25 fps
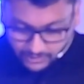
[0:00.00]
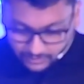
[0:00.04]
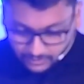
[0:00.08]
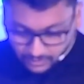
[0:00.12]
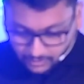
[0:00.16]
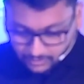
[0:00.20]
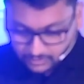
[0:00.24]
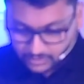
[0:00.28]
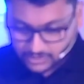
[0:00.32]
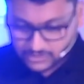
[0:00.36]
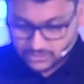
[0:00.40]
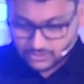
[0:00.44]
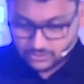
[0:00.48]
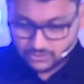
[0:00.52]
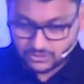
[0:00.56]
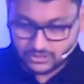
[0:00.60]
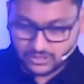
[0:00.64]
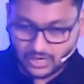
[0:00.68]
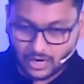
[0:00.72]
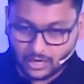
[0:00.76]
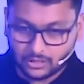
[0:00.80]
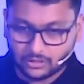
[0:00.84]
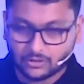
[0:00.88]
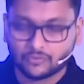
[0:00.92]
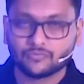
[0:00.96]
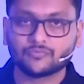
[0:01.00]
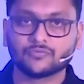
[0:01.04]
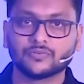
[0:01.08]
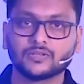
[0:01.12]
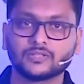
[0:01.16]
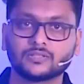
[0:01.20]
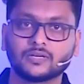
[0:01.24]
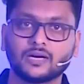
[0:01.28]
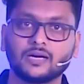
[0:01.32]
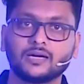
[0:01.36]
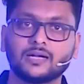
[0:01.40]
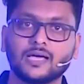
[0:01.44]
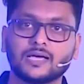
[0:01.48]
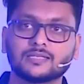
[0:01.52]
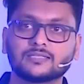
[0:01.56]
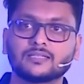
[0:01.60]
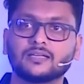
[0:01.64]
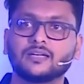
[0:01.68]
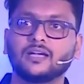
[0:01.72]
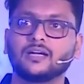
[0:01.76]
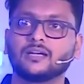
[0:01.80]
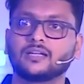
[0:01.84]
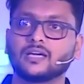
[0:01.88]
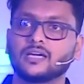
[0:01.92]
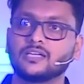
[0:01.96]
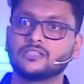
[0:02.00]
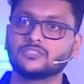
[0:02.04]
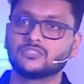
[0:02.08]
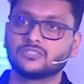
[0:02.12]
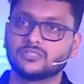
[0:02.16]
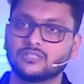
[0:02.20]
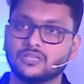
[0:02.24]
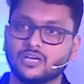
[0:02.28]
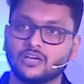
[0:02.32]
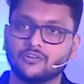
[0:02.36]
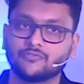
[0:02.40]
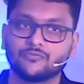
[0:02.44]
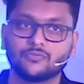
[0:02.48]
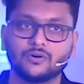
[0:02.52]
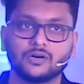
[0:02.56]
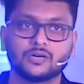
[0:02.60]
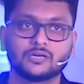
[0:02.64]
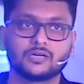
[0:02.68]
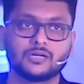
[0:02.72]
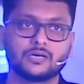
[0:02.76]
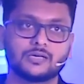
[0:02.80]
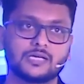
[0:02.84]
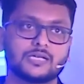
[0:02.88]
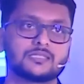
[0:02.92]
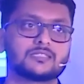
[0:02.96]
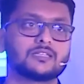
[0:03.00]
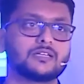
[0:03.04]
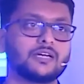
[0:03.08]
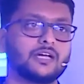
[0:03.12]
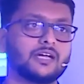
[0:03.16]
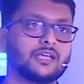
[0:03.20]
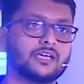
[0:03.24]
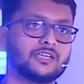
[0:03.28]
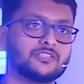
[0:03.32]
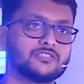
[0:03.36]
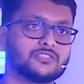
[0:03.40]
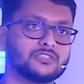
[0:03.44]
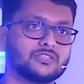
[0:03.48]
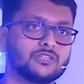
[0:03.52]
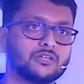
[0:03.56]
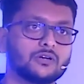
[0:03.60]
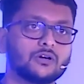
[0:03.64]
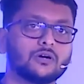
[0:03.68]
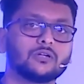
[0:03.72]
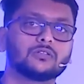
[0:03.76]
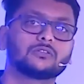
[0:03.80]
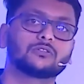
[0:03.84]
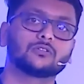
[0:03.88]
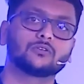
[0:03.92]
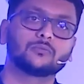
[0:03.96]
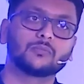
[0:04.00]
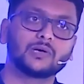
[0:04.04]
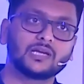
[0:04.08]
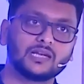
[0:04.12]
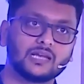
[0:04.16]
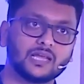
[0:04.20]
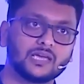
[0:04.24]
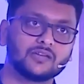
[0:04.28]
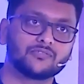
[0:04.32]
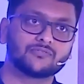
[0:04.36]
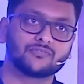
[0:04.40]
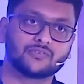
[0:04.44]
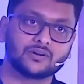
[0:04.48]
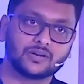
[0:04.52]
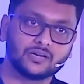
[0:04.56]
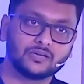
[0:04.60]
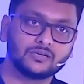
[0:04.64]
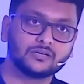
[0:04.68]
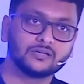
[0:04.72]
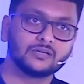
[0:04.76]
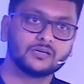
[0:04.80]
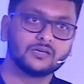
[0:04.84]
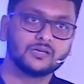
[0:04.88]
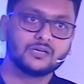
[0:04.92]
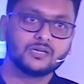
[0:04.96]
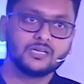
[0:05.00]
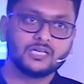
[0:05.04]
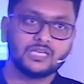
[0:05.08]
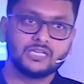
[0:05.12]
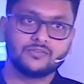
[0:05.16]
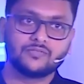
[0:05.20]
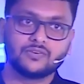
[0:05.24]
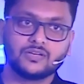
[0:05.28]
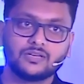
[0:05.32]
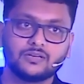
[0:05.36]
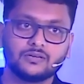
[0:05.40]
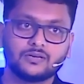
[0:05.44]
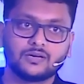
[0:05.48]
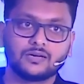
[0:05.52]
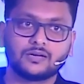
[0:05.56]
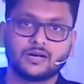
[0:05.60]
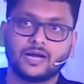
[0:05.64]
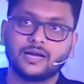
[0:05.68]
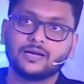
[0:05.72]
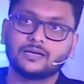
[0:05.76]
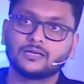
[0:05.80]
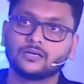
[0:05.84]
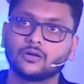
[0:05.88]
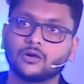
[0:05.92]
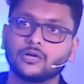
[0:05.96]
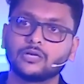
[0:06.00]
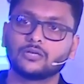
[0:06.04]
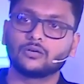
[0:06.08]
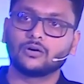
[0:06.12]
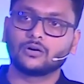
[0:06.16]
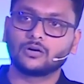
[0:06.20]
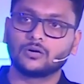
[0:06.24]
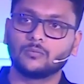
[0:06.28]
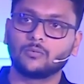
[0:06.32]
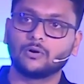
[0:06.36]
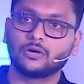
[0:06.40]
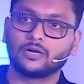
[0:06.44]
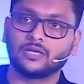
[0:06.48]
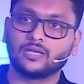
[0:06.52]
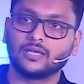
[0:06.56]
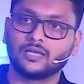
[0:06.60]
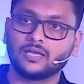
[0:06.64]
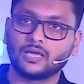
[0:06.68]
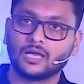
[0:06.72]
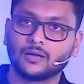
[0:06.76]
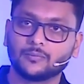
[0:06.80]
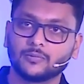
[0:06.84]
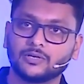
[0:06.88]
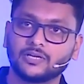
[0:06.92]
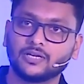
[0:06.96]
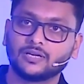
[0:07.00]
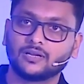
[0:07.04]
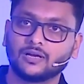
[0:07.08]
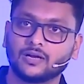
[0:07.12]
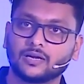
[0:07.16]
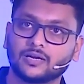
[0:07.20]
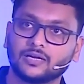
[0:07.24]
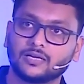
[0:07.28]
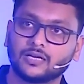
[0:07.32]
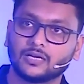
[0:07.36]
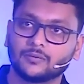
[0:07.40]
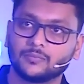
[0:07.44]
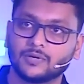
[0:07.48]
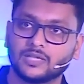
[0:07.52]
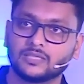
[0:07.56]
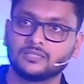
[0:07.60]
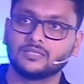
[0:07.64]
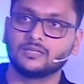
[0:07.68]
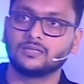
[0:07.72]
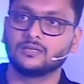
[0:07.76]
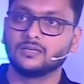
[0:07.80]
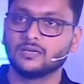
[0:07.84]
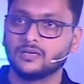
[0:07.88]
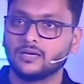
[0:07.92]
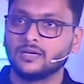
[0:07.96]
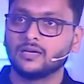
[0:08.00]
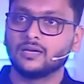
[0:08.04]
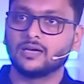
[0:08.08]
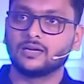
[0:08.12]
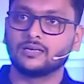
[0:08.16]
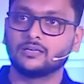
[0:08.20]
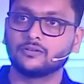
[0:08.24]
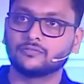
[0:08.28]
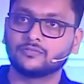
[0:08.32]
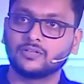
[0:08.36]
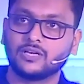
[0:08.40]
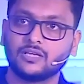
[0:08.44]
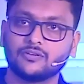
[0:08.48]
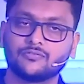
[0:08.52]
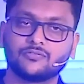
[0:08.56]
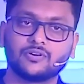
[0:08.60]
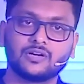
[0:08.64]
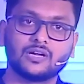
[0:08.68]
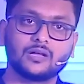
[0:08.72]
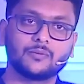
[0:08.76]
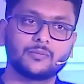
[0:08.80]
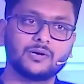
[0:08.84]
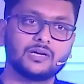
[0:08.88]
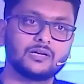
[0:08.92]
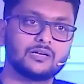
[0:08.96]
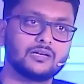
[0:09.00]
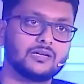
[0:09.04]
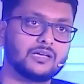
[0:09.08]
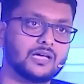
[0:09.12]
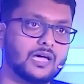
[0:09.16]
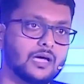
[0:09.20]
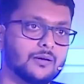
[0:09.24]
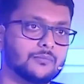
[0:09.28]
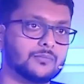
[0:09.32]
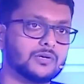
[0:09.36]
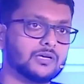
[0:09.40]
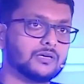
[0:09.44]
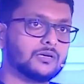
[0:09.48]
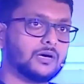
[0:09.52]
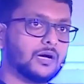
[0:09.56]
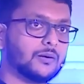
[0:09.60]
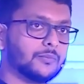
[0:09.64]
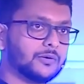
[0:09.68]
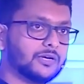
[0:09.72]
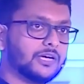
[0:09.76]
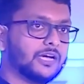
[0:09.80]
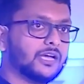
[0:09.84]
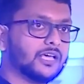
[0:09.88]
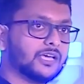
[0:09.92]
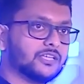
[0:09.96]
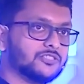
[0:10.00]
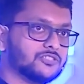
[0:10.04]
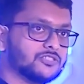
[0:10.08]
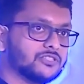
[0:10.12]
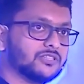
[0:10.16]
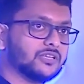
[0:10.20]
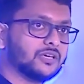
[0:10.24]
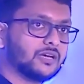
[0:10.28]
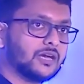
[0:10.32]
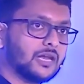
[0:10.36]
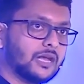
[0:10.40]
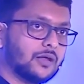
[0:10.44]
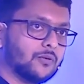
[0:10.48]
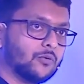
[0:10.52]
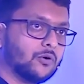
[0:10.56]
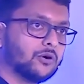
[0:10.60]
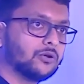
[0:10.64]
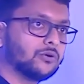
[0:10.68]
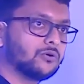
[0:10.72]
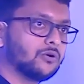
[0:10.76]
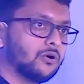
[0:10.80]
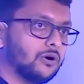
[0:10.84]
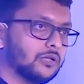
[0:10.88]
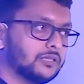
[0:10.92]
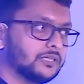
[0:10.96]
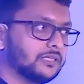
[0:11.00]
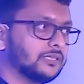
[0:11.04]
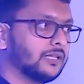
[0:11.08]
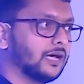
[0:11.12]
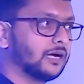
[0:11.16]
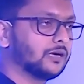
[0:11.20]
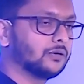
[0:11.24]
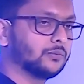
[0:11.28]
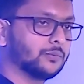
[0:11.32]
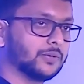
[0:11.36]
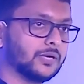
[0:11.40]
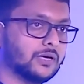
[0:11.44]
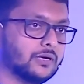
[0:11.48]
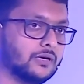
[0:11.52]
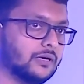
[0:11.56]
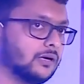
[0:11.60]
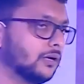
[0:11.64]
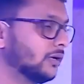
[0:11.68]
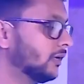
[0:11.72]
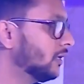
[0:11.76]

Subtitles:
data trust to start off with, right, as a data engineer, I've worked out as a data engineer all through my life. Right? Even right now I talk about, hey, I'm a data architect, but at the end of the day, fundamentally, I'm a data engineer and I want to call it that way.